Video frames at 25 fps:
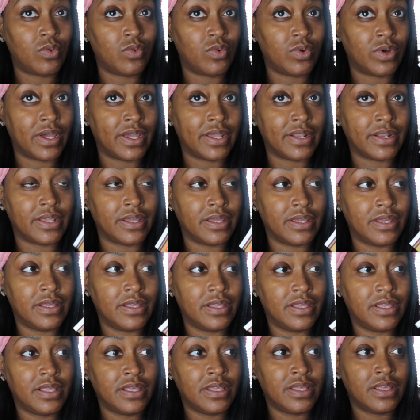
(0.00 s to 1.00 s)
on
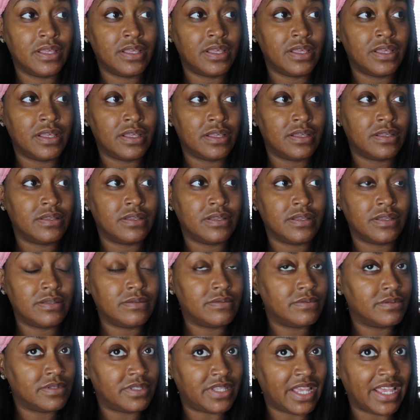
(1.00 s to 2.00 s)

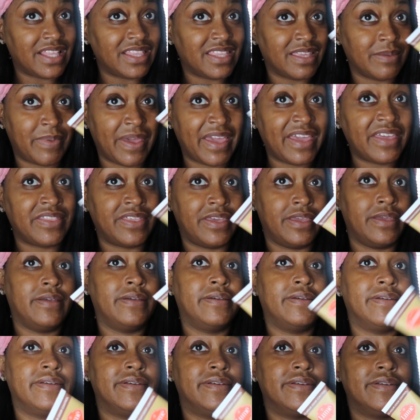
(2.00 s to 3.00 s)
daily
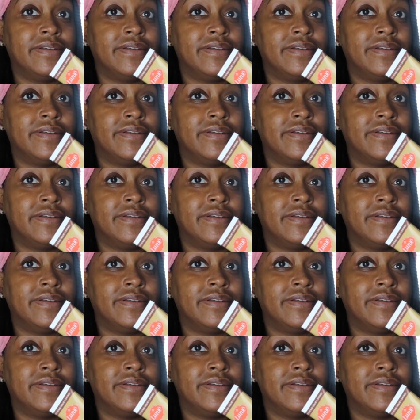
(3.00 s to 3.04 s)
bathing.